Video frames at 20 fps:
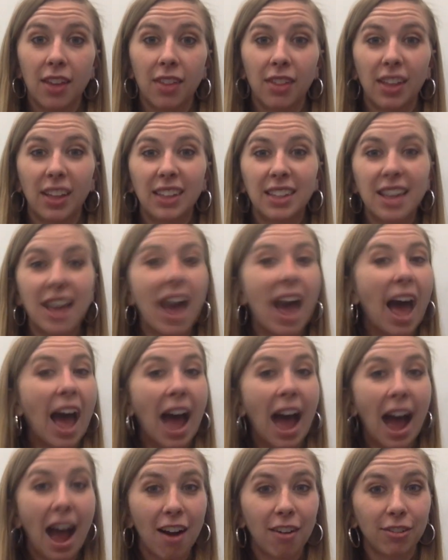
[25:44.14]
That's
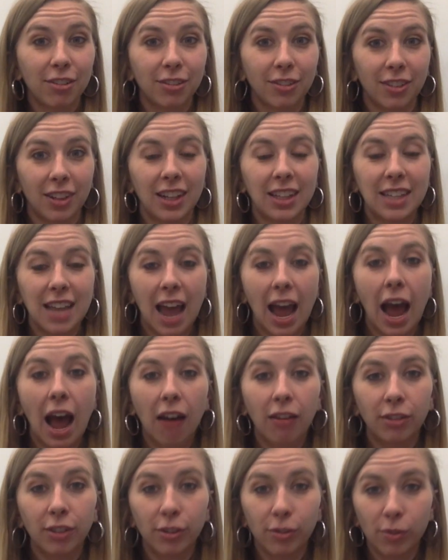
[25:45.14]
half. That's
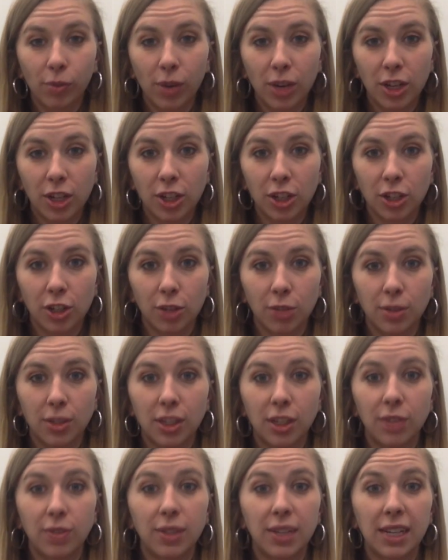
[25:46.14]
half of what Ginger
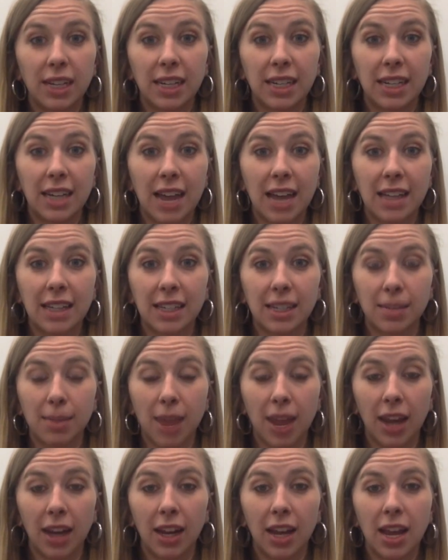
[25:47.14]
was using to
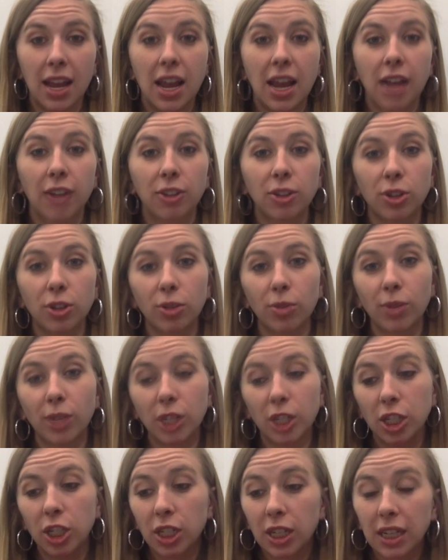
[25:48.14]
estimate. And so when
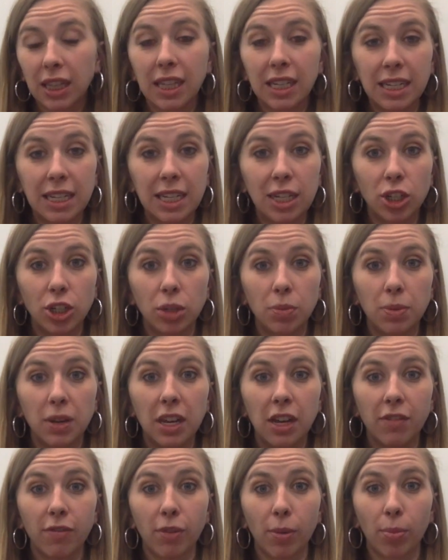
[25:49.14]
she took the
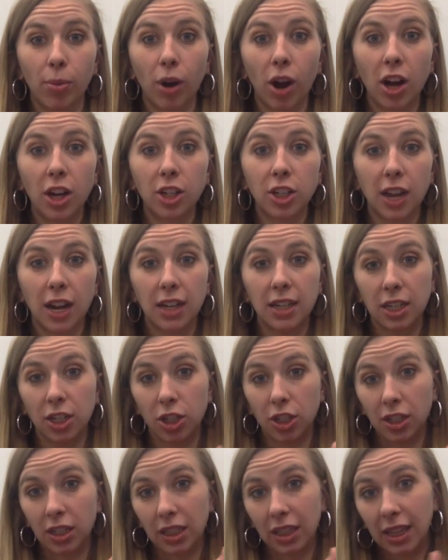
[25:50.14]
TGP of a project and
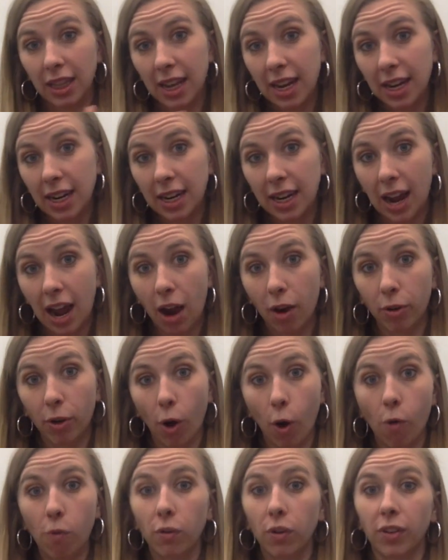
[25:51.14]
she laid it out
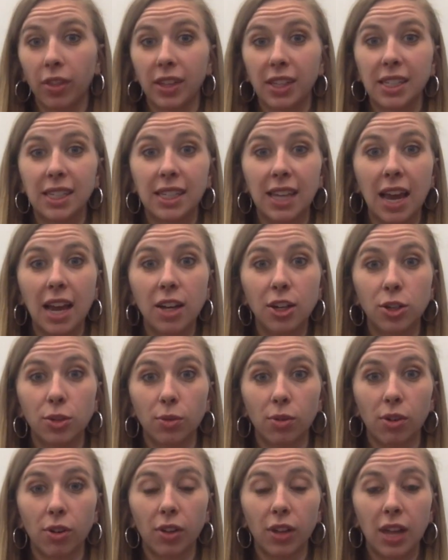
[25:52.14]
over the
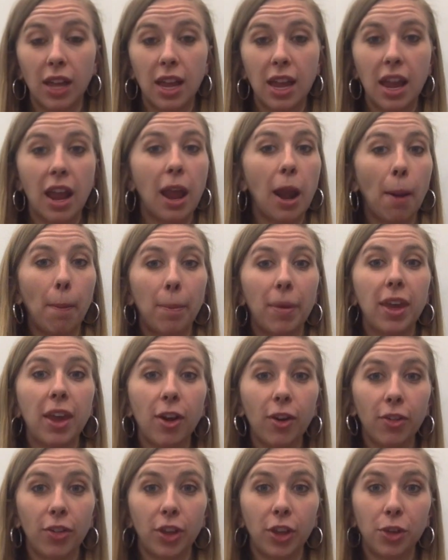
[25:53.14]
schedule, it
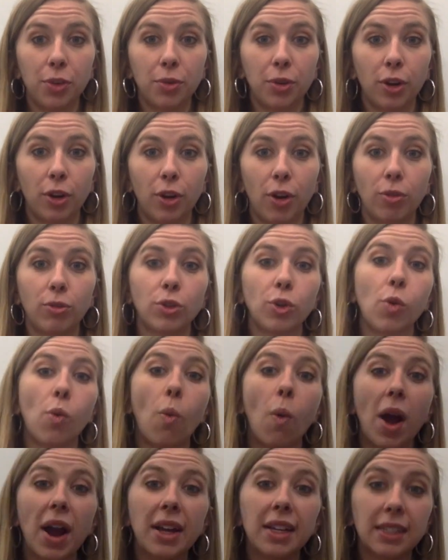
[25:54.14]
appeared that you could go
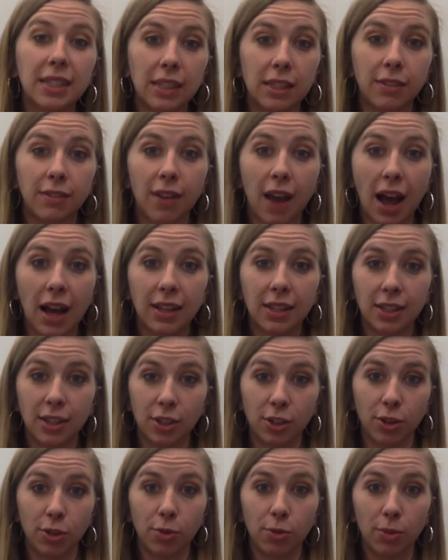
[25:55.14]
twice as fast
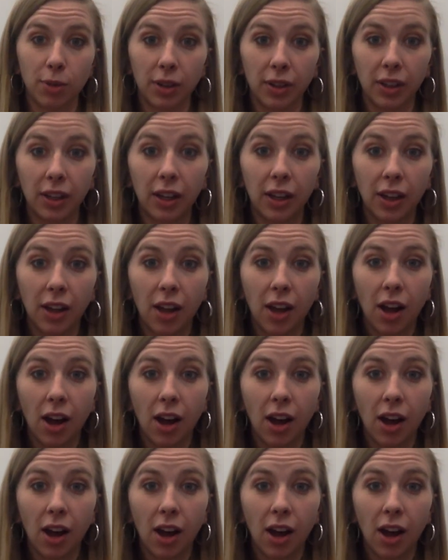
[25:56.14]
as you really